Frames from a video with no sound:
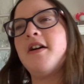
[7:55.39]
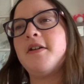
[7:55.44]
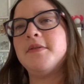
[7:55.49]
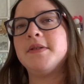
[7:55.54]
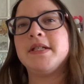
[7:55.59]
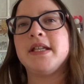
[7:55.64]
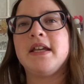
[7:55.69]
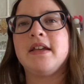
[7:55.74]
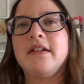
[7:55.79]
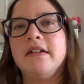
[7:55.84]

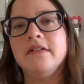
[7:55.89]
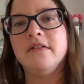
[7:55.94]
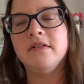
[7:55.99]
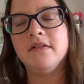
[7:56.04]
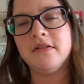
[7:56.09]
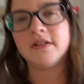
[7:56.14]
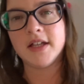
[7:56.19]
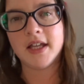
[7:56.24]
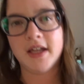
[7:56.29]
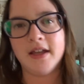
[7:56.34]
was like, oh,
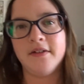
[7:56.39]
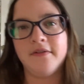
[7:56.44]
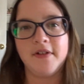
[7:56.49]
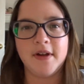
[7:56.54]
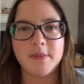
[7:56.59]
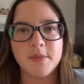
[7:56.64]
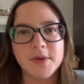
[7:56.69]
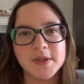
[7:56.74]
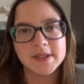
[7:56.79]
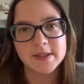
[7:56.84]
okay,
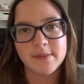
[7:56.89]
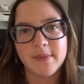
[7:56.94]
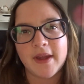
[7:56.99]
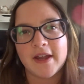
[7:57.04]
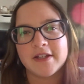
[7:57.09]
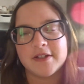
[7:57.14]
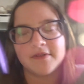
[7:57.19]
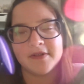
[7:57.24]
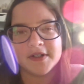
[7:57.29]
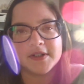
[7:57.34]
right, put some
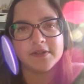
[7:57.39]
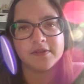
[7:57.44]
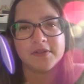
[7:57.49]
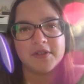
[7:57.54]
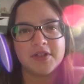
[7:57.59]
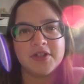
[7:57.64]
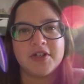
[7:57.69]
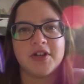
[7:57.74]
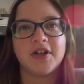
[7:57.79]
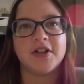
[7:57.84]
batteries on
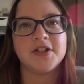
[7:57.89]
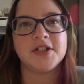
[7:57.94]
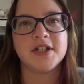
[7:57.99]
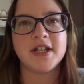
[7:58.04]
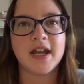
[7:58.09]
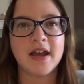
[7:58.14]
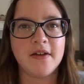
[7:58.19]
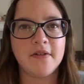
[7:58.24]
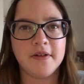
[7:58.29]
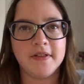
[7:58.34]
to charge
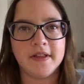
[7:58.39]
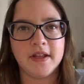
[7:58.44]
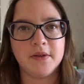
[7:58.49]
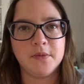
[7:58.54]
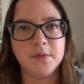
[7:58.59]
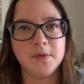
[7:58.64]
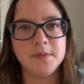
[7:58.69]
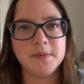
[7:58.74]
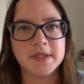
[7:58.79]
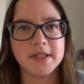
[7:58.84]
now, and then
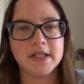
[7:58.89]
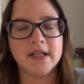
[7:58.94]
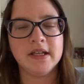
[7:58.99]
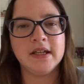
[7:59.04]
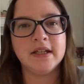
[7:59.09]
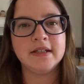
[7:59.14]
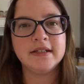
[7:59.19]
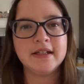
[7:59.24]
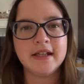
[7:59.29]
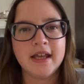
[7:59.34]
whoopsie.
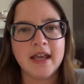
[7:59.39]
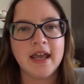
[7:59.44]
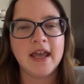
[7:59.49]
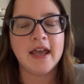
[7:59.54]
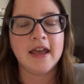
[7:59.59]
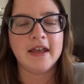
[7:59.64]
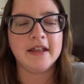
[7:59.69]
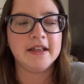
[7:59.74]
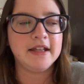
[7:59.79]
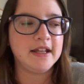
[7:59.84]

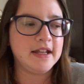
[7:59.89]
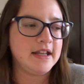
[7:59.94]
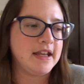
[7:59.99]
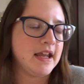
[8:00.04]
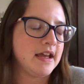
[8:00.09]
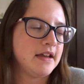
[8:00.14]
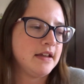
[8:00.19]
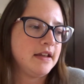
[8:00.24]
And then, yeah,